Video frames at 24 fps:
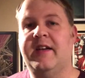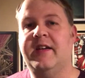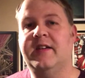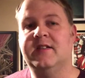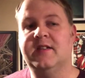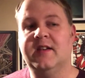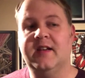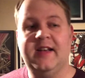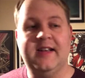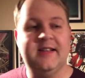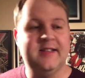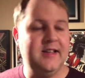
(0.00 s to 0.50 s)

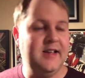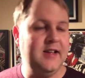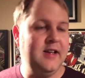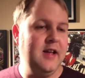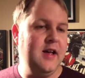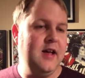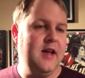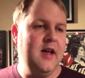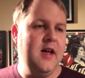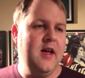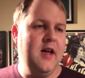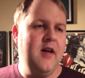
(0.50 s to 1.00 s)
character, is in.
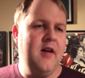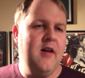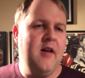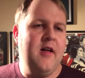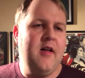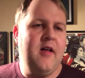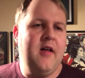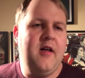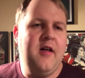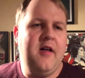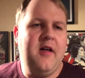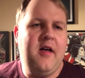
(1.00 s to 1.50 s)

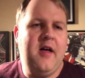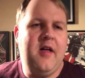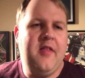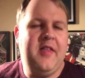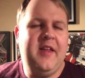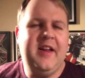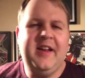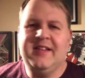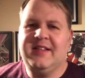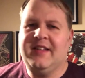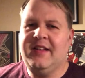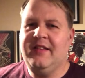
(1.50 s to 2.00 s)
And
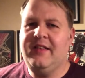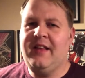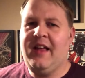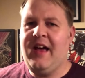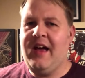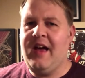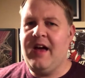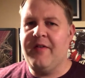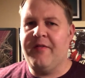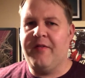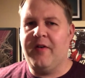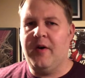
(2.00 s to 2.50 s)
then it's in there